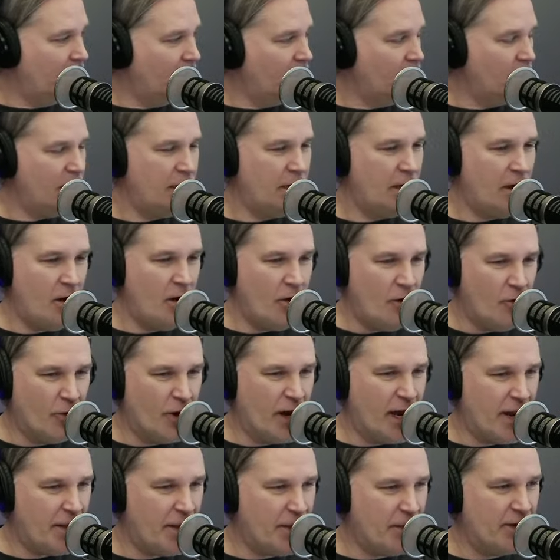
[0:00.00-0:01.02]
I know,
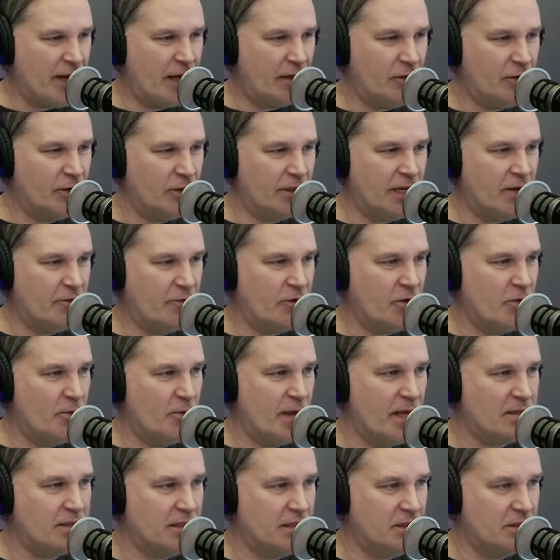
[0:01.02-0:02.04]
right? They're not looking out for your
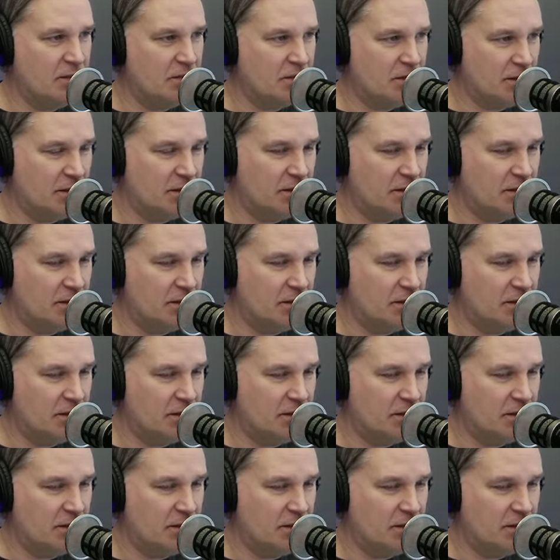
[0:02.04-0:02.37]
best interest.